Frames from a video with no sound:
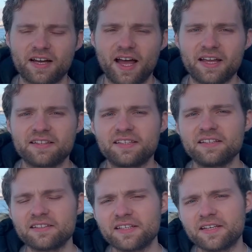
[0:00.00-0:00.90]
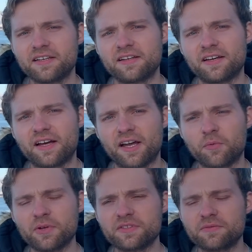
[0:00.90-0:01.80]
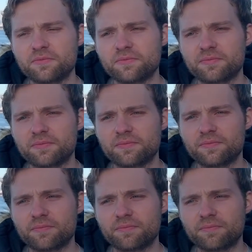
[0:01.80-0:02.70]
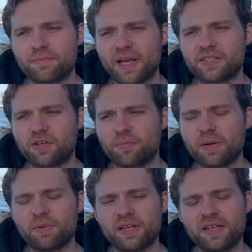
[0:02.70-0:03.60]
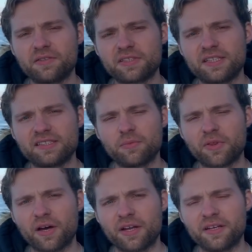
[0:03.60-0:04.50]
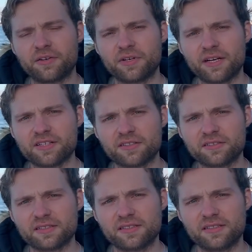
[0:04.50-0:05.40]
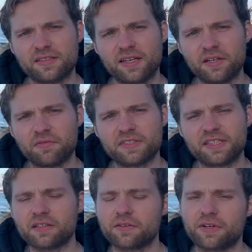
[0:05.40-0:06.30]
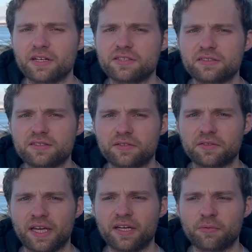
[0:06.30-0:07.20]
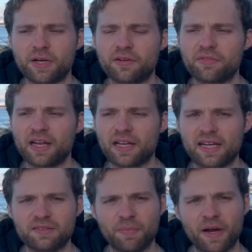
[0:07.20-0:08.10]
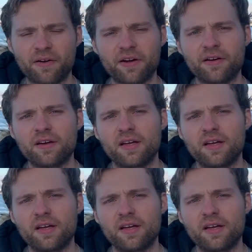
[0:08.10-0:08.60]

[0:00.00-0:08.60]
Ideally, I want to make sure people can use Kisi without any credentials, any physical credentials. So getting rid of that last barrier.